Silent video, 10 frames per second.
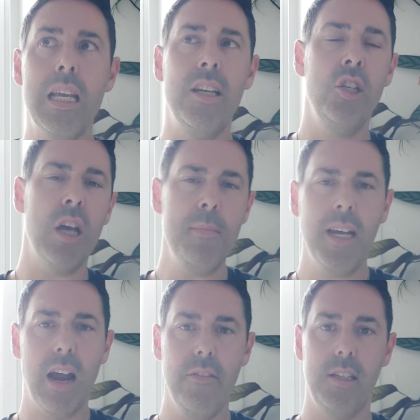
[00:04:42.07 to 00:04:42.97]
In Gemma
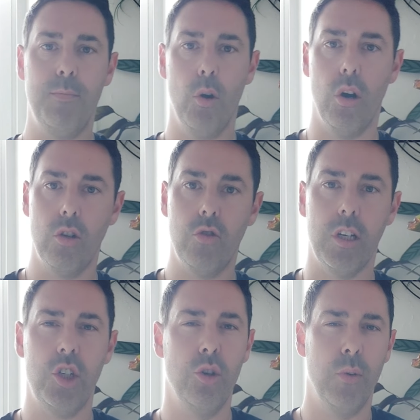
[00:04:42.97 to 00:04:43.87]
Gary's book,
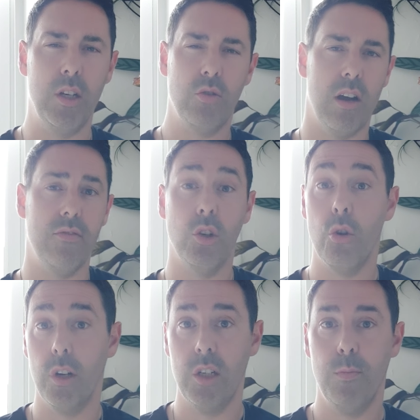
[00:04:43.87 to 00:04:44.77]
Traditional Witchcraft, A
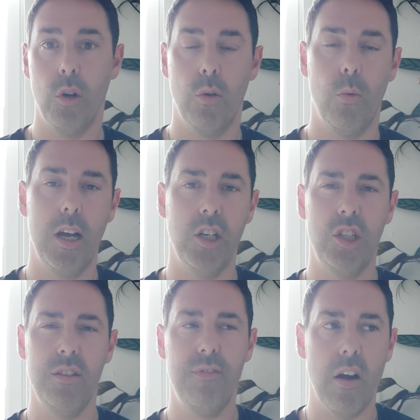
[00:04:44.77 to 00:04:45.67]
Cornish Book of Ways,
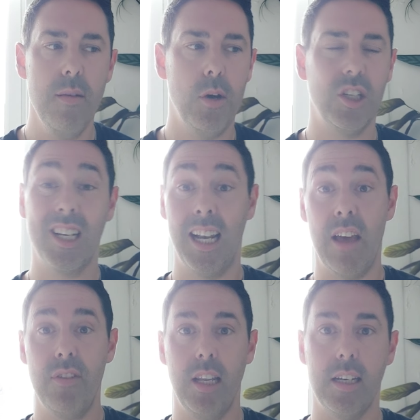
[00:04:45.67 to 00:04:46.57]
she very much
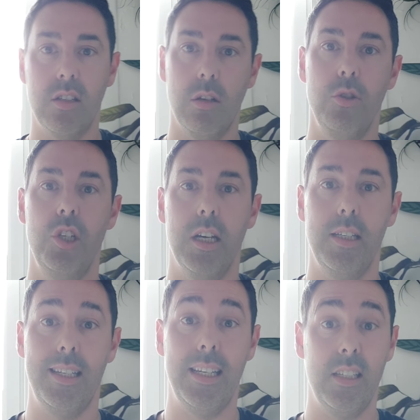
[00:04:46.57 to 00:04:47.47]
cleverly
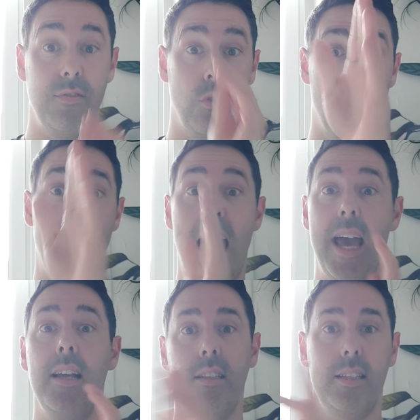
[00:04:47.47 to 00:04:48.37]
associates these four
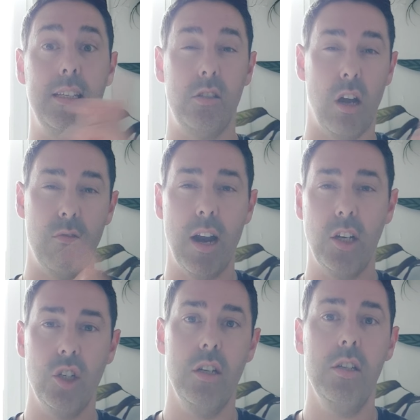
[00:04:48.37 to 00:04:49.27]
Airts, these
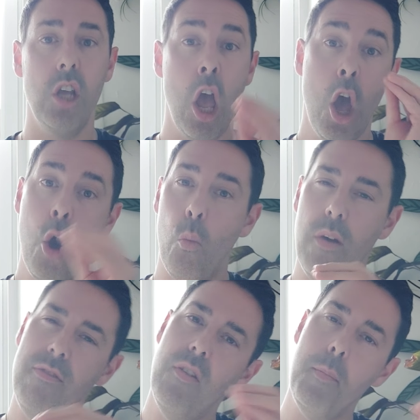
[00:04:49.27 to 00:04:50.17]
directions,
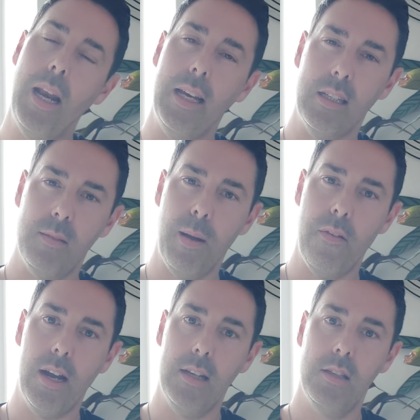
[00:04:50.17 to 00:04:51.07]
with familiar
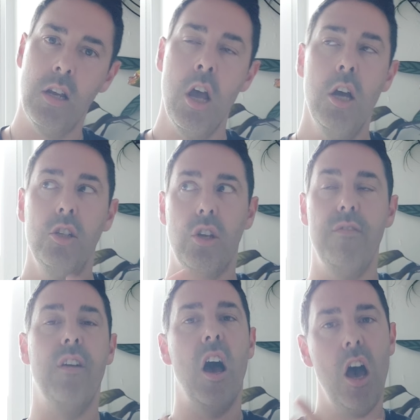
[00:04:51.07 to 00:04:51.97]
spirits. So
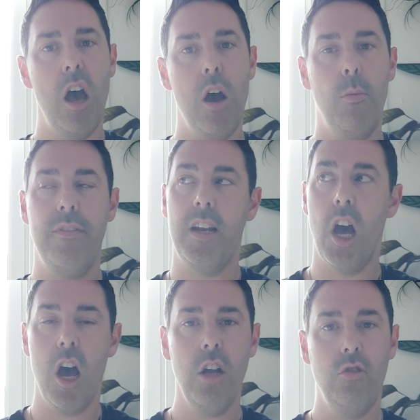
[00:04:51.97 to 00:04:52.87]
for her, within
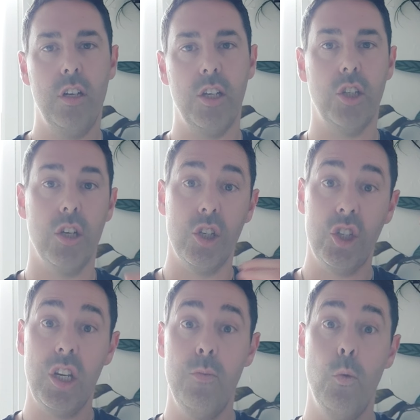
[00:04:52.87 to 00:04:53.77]
her tradition,
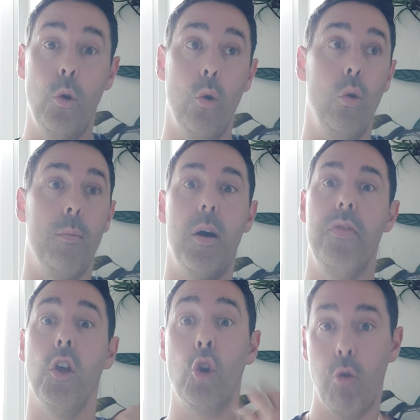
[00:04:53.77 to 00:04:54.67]
she will call
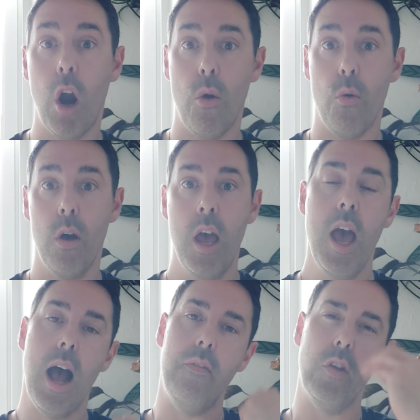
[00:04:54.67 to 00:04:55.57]
upon the crow.
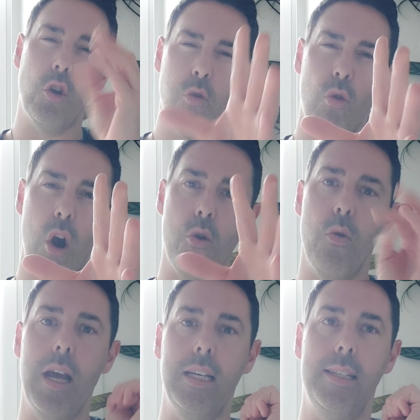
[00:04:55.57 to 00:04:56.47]
And the
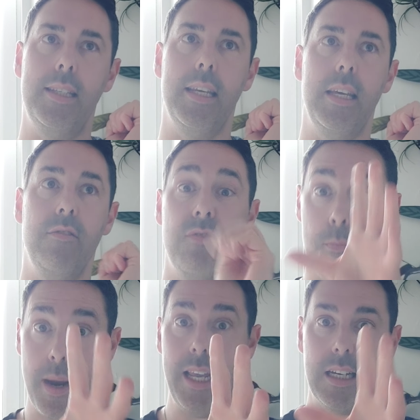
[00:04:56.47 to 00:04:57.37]
crow is the
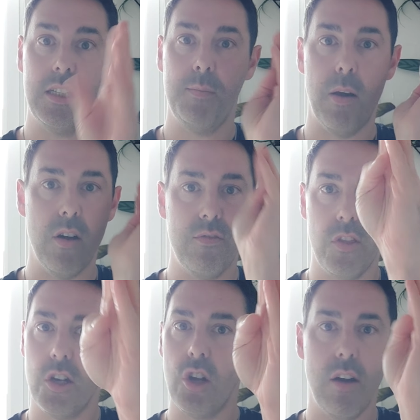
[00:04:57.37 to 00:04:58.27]
familiar spirit for
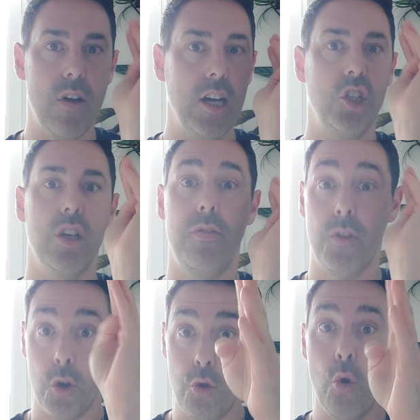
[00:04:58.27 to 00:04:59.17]
the direction,
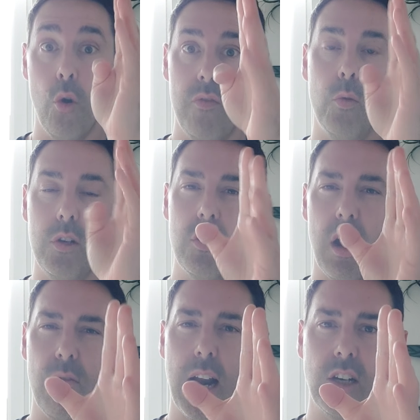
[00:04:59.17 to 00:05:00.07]
the northward
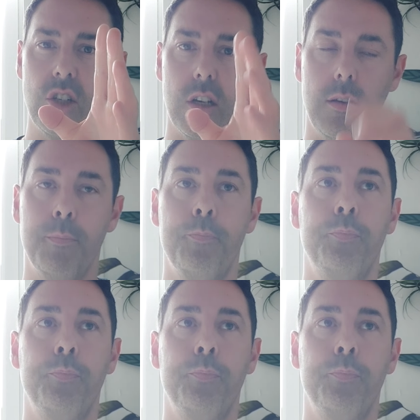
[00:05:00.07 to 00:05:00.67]
direction.